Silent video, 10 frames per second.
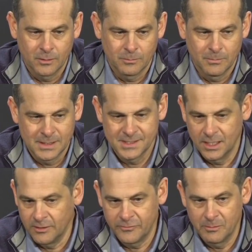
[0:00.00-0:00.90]

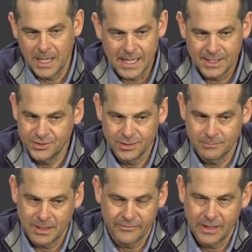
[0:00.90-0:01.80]
myself and my agent and
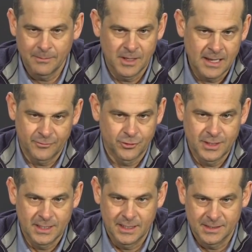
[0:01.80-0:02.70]
my family have
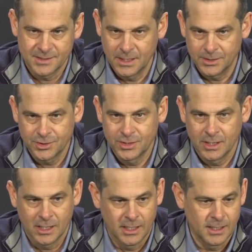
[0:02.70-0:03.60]
treated it as such.
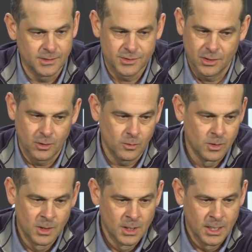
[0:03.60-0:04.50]
And so
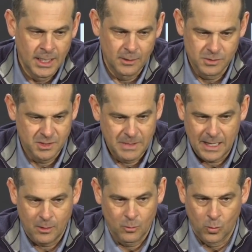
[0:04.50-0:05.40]
it was
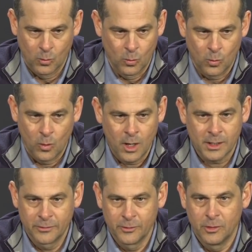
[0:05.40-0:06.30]
about
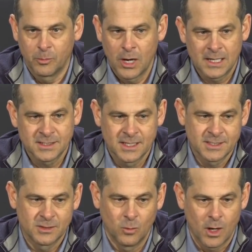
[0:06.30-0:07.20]
walking through the
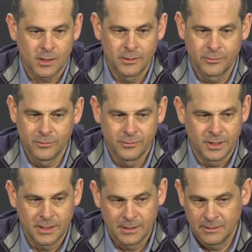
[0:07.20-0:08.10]
process and walking through
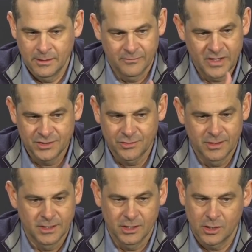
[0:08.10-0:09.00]
the eventually
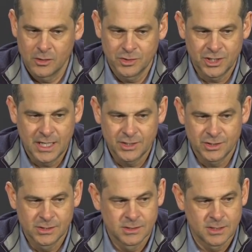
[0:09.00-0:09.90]
the
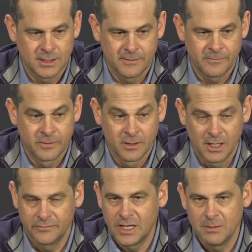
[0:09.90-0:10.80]
negotiations of
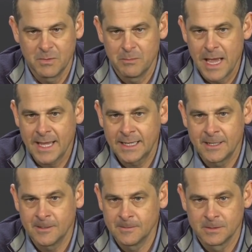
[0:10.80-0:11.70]
getting me back
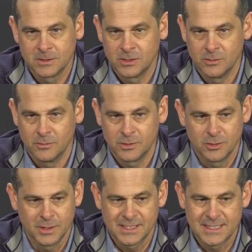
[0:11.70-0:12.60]
here to
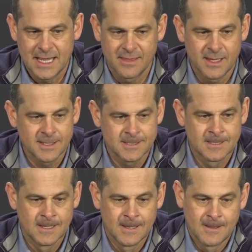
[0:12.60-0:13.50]
extend this.
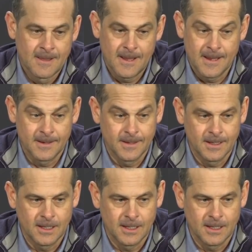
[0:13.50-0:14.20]
And